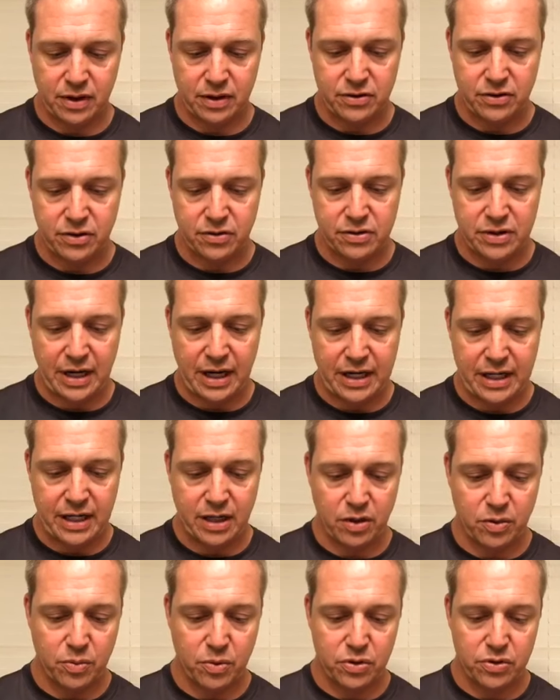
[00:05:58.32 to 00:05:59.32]
Josiah
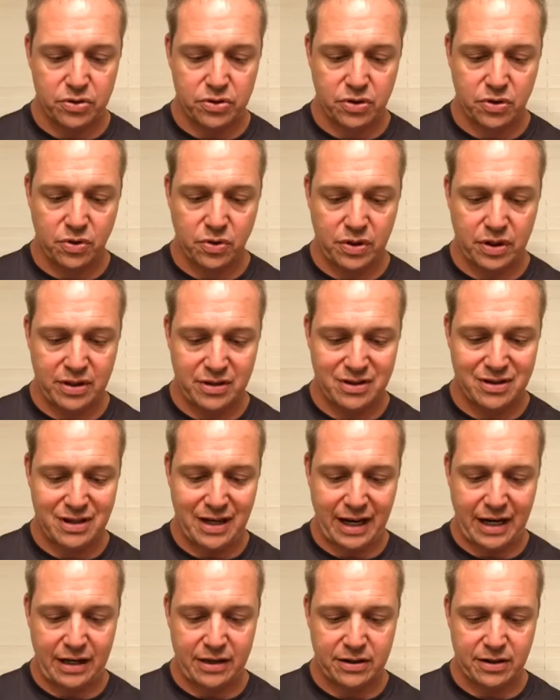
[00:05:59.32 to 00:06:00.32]
Killebrew scored his
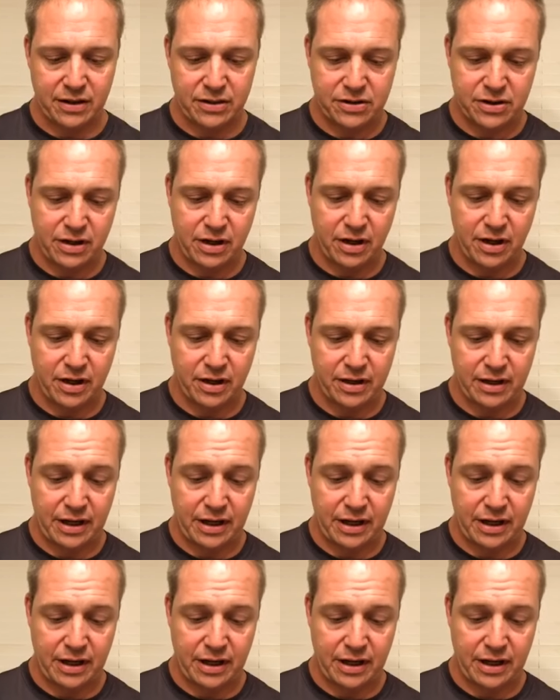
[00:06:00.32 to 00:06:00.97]
second touchdown